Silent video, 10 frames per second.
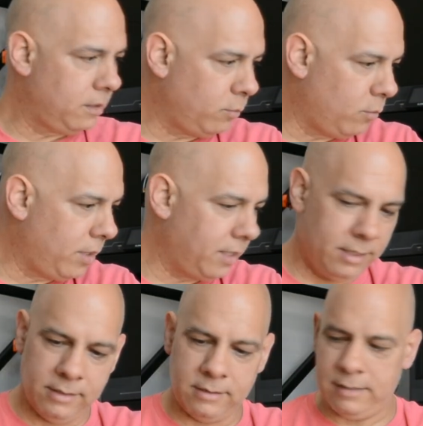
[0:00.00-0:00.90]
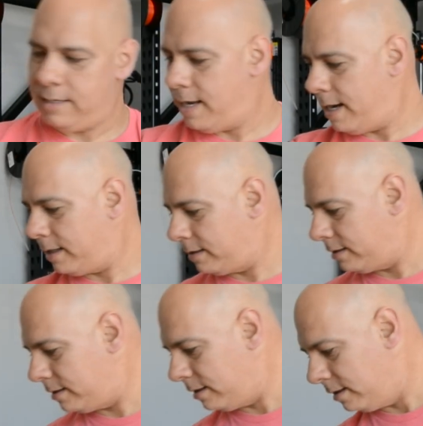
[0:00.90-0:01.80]
What is
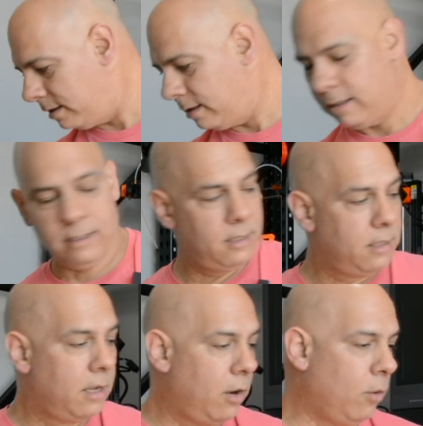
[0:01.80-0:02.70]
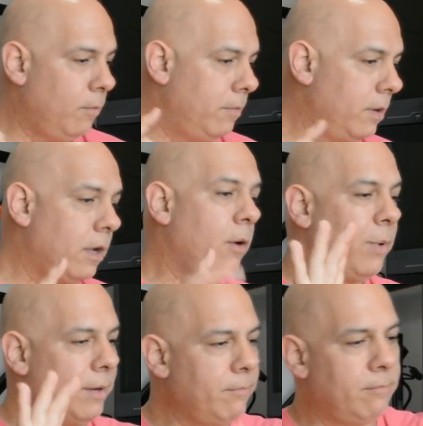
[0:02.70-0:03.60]
next? Oh,
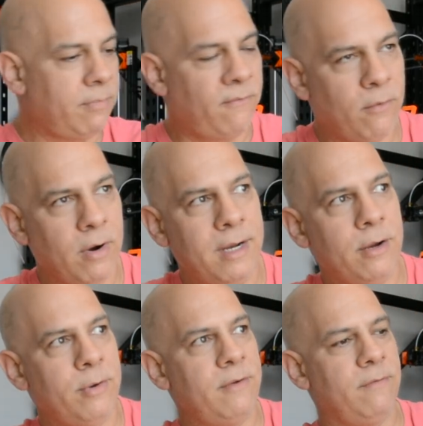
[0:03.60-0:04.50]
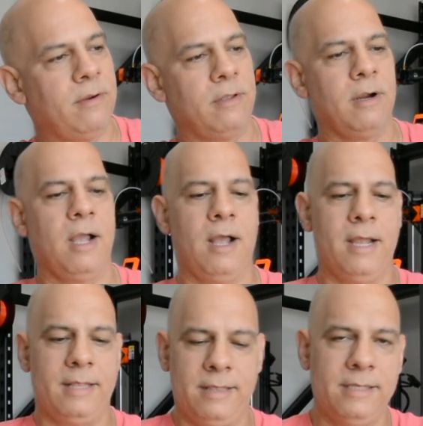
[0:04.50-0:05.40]
wait, before I go any further,
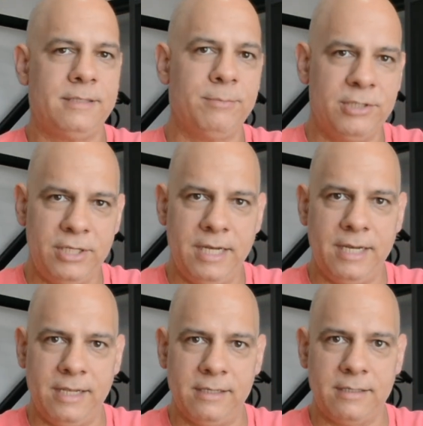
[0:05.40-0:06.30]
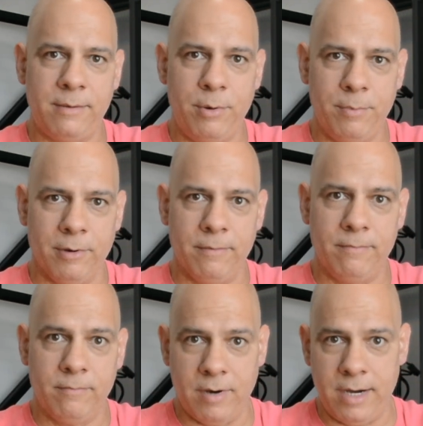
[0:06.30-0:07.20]
this machine is a pooper,
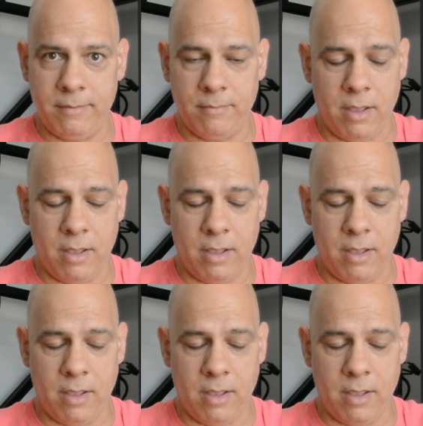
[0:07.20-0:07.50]
right?